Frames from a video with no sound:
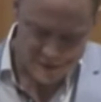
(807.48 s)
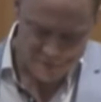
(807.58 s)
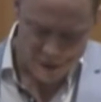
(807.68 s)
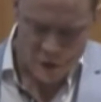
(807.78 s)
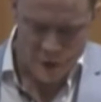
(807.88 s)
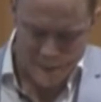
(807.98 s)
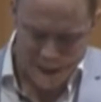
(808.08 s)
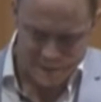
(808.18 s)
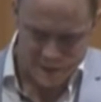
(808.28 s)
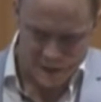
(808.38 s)
not a
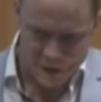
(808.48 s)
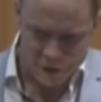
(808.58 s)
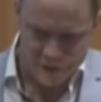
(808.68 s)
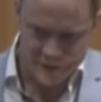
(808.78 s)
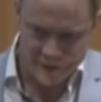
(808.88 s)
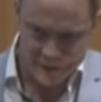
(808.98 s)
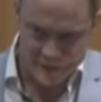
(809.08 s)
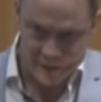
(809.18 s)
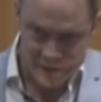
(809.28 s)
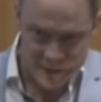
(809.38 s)
pattern that occurs
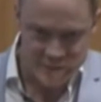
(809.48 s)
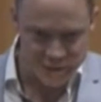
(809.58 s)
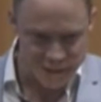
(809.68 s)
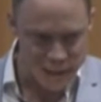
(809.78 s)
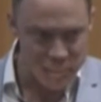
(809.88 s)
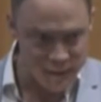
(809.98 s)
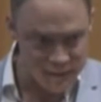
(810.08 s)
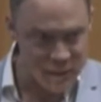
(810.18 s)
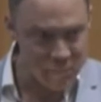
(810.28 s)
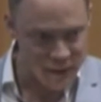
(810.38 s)
consistently, but in
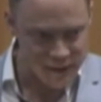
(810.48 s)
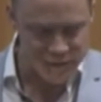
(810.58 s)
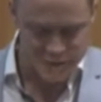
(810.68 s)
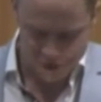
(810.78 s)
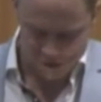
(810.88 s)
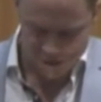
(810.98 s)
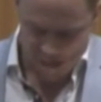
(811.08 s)
some cases certainly